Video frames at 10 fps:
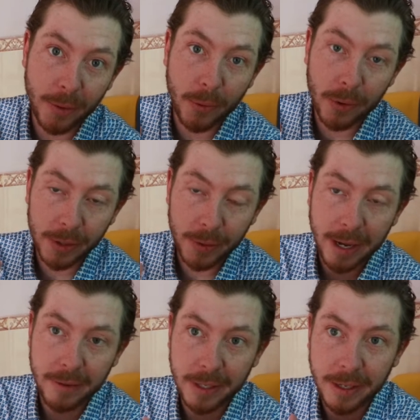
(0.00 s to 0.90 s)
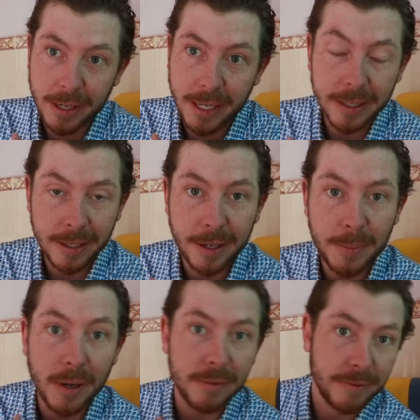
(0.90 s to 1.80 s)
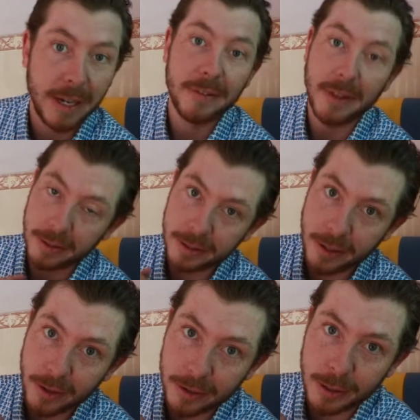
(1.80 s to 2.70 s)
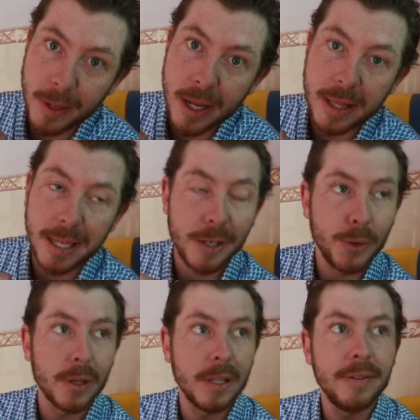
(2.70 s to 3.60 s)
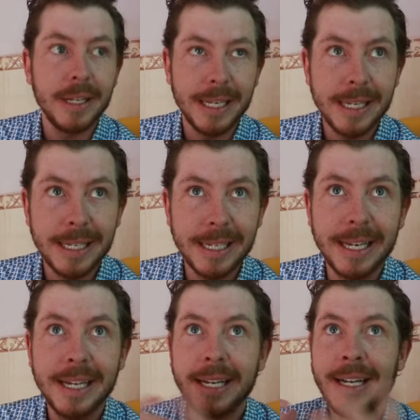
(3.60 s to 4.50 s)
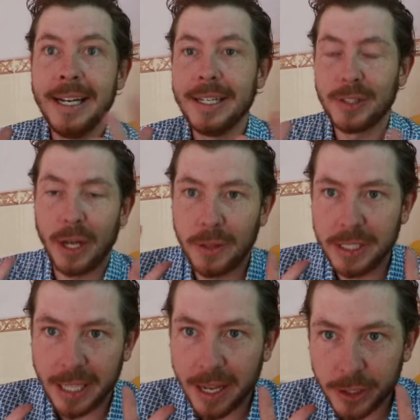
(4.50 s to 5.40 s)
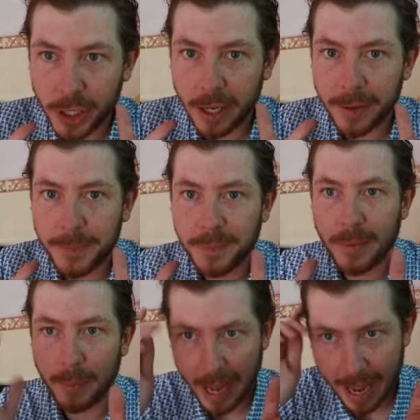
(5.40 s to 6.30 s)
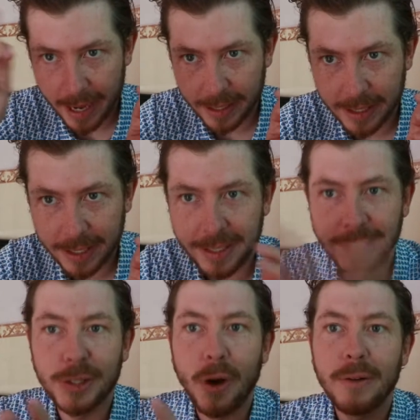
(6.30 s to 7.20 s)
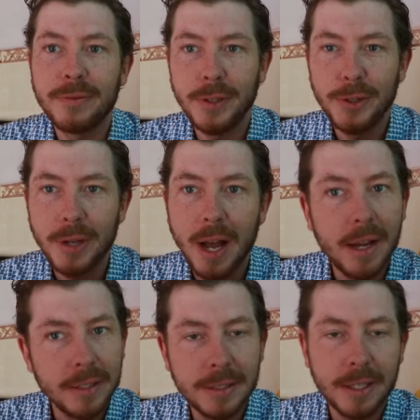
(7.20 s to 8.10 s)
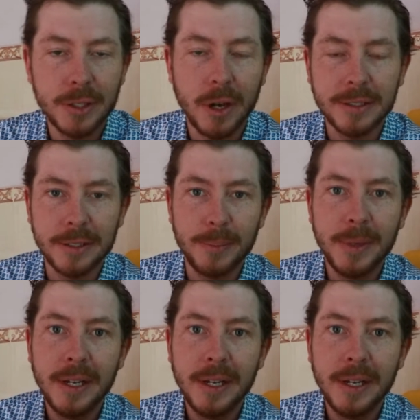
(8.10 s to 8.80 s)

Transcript: or you have an income of $5,000 a month and you are living in Southeast Asia, my hat is off to you guys. That's awesome.